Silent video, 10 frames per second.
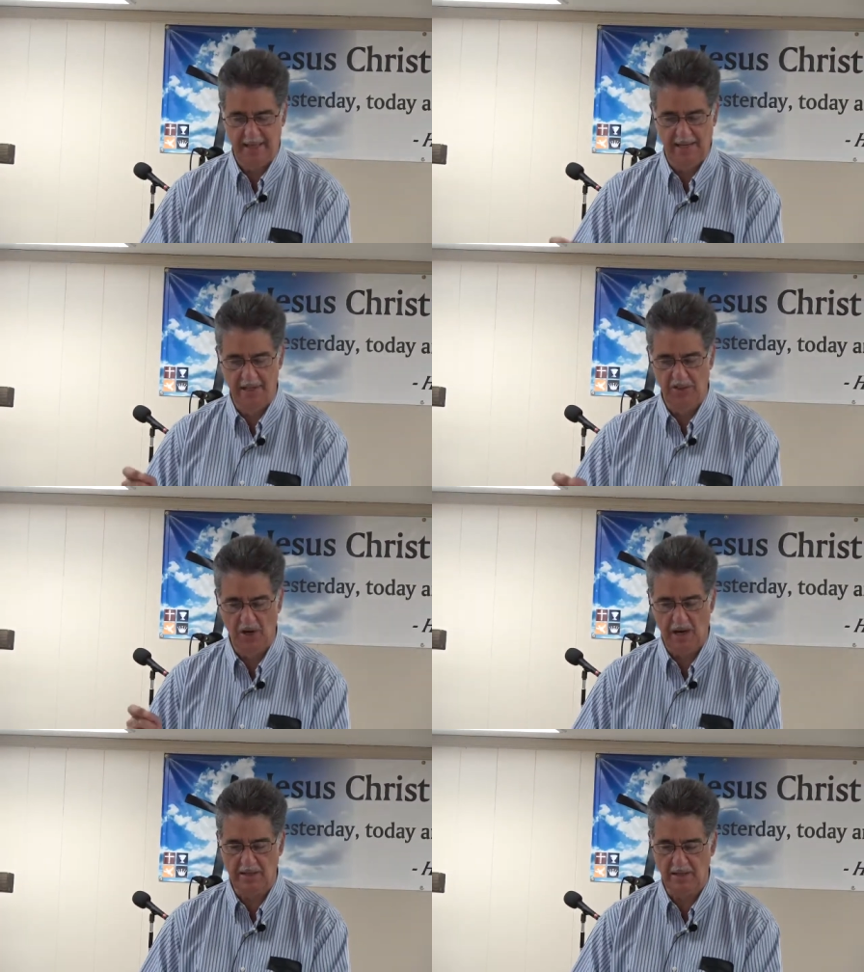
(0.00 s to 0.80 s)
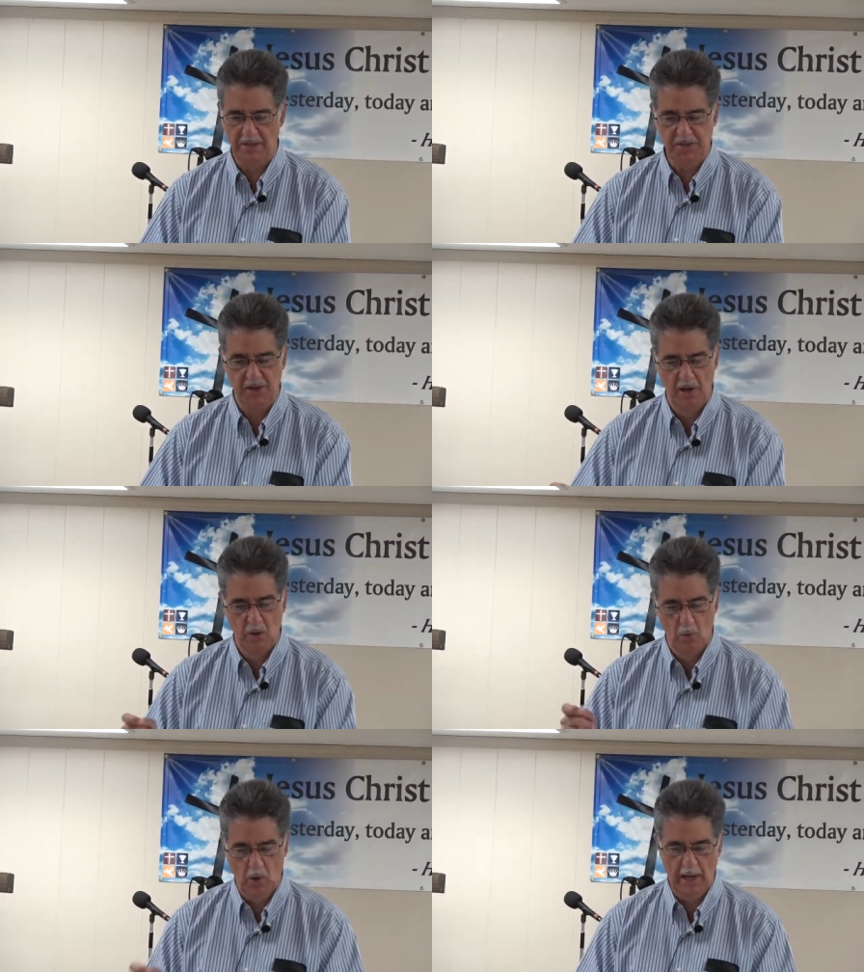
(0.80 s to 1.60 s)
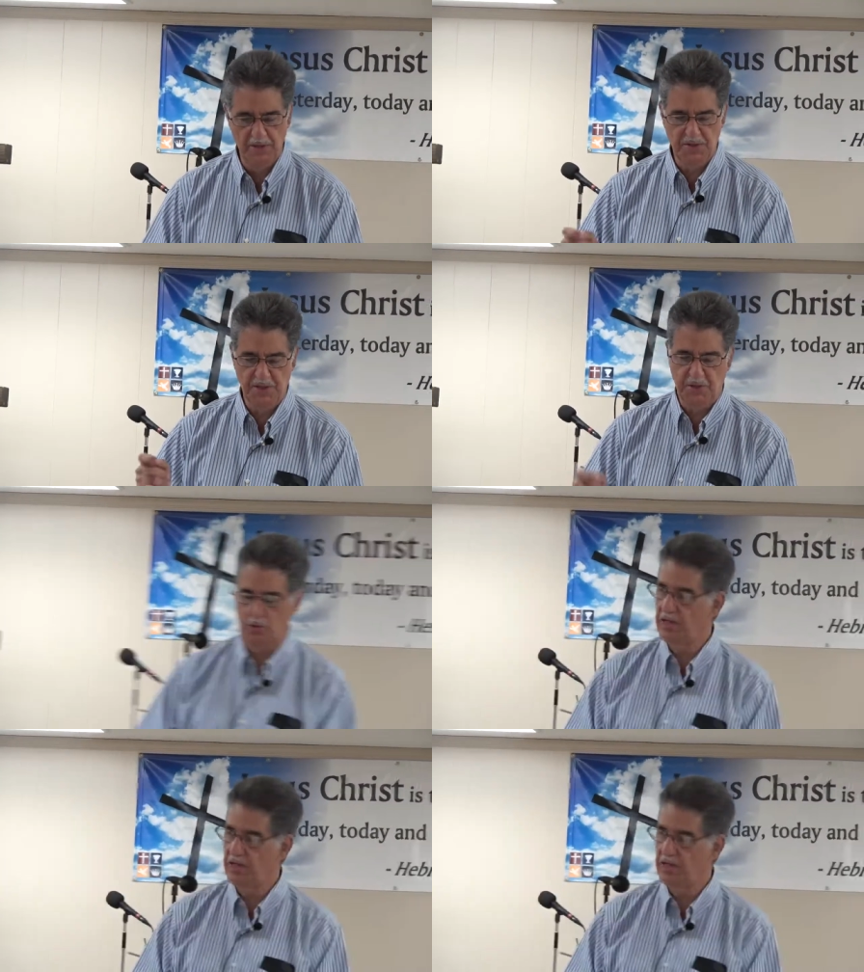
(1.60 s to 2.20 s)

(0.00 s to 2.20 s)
And the darkness was destroyed.